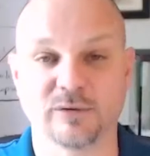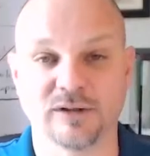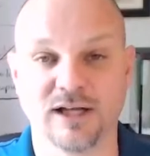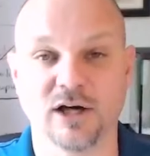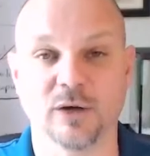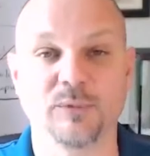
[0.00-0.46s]

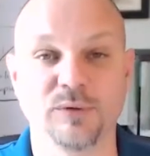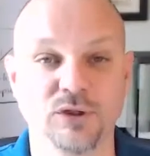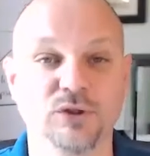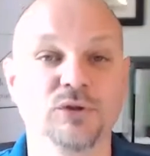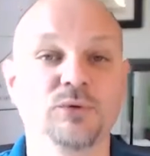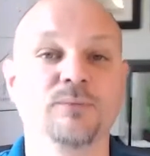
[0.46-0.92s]
will help
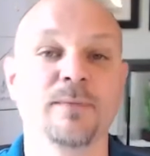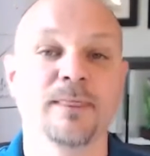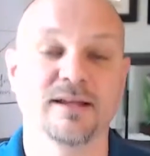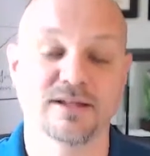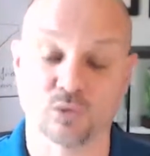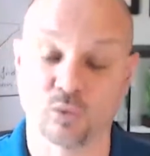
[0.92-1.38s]
you,
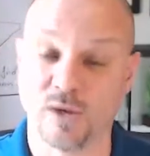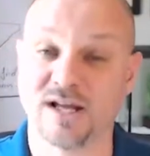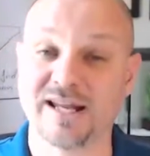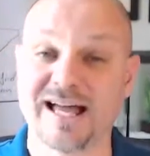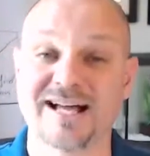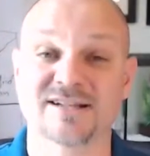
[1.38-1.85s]
as
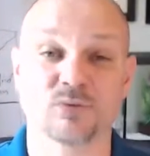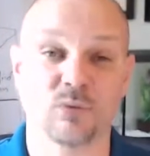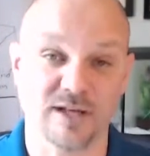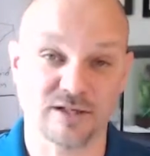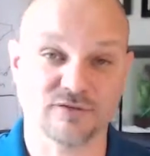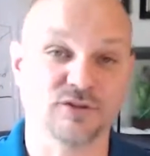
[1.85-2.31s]
well as
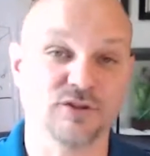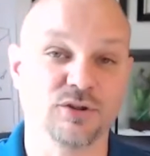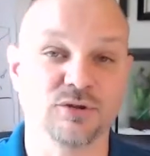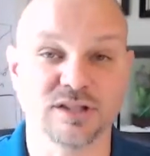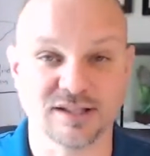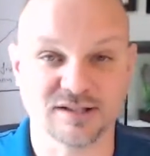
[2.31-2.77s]
ways for
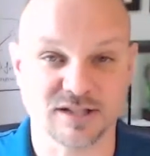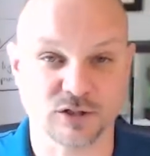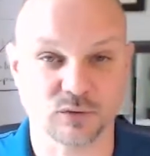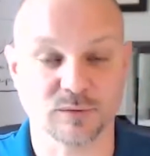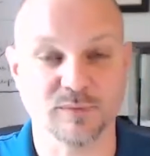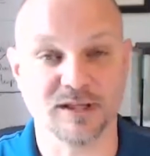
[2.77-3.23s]
you to get in
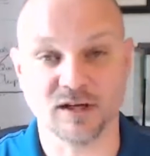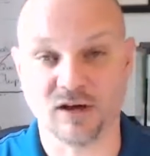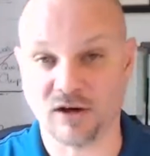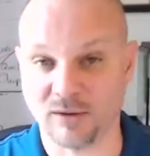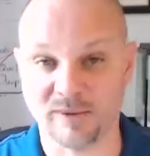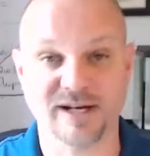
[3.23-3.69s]
touch with me.
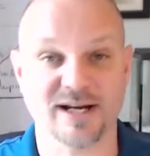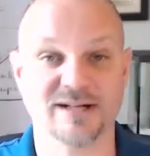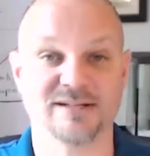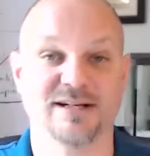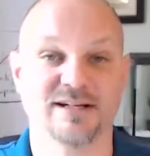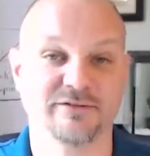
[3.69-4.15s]
All my
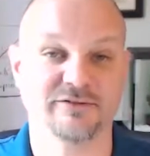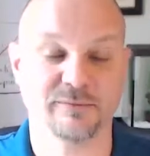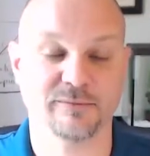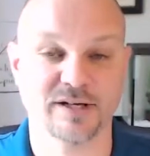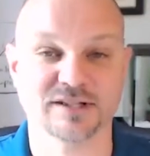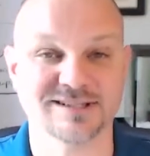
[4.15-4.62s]
contact
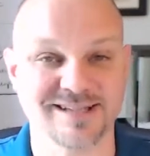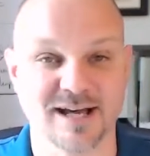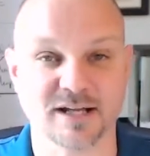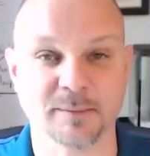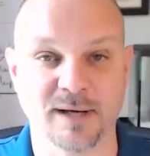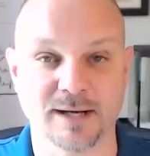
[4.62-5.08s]
information is
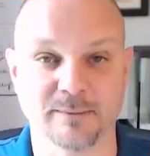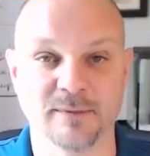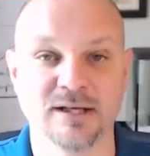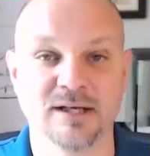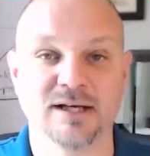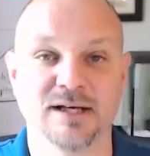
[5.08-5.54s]
down at the bottom.
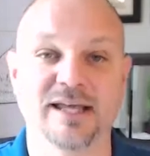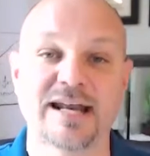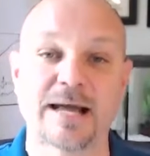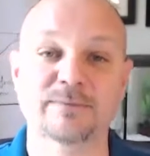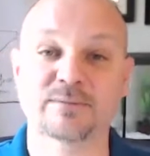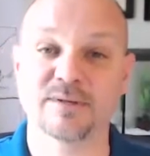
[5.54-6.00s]
Again,
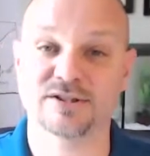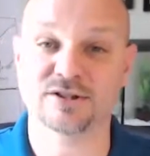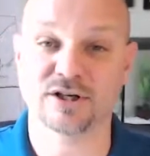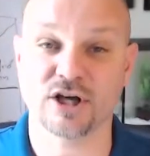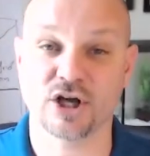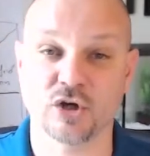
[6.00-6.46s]
I'm
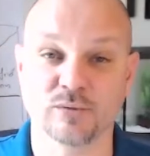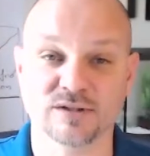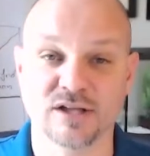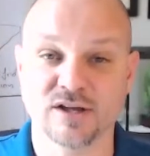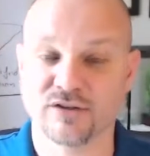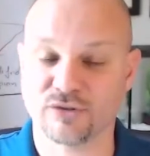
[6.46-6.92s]
Spencer
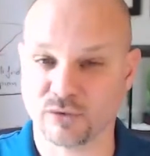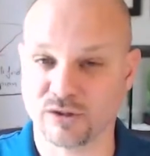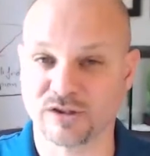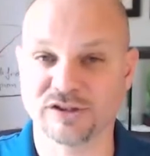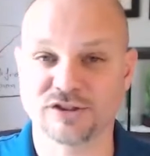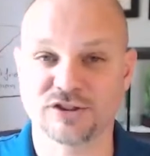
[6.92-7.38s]
Combs.
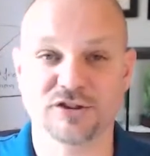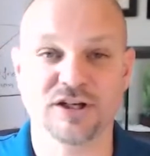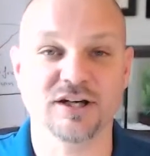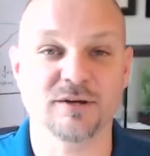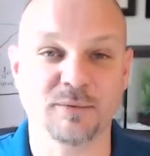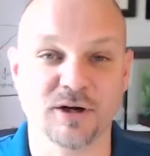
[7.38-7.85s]
Thrilled that you're
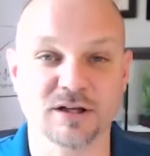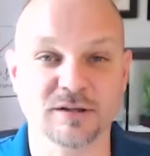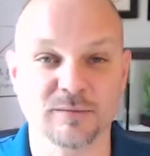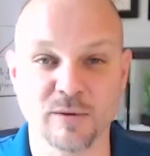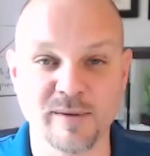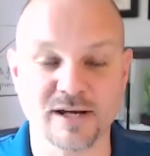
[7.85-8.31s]
here, part of
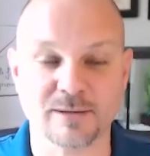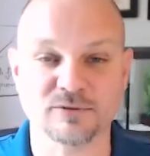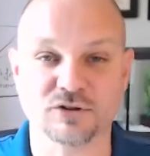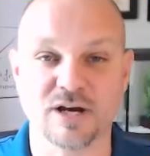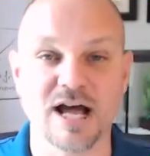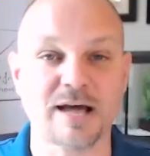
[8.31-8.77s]
the Momentum
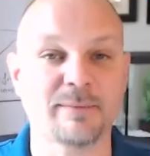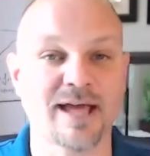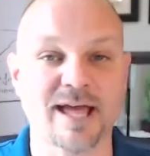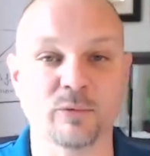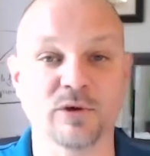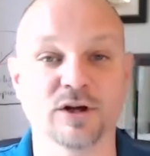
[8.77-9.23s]
Tribe,
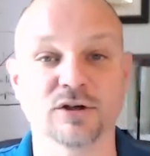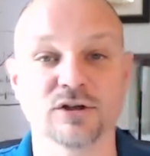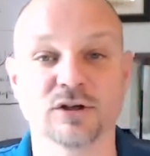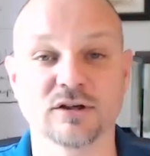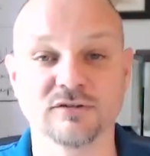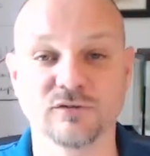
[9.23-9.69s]
and we are
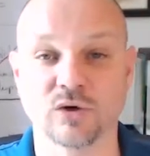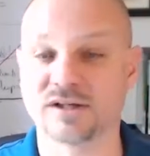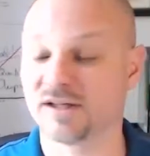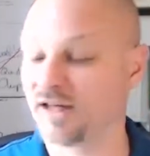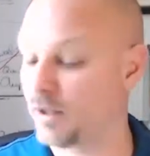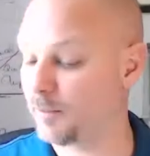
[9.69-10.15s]
looking
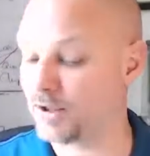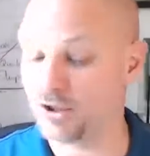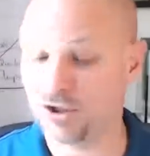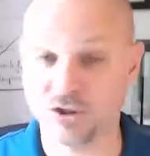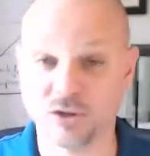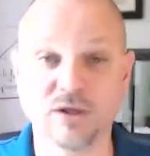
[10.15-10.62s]
forward to helping
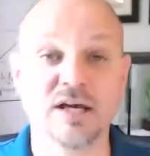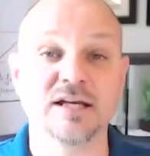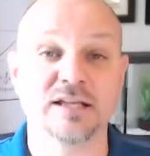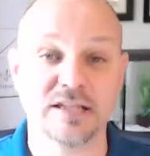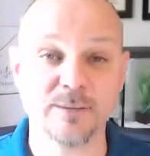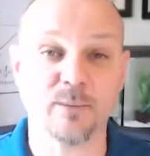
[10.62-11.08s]
you
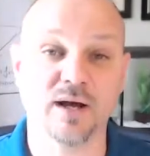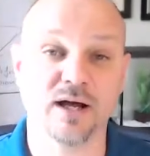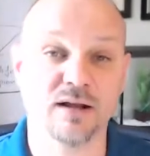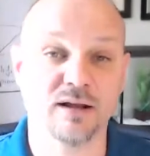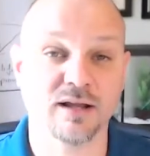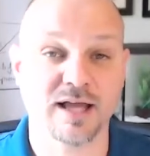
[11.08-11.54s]
keep
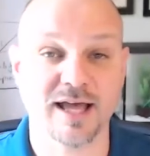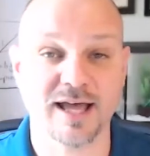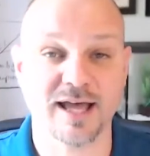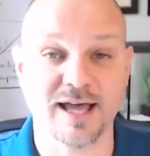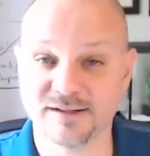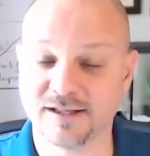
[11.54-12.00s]
well
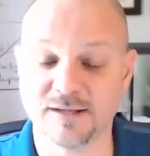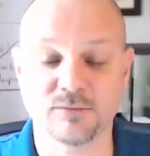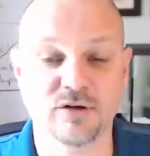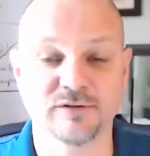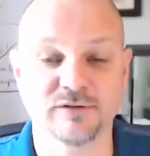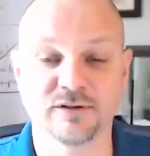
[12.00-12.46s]
and keep
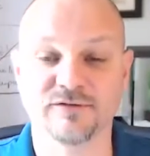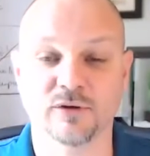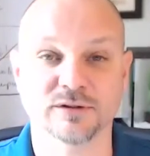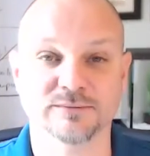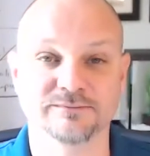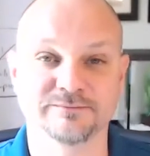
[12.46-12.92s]
moving forward.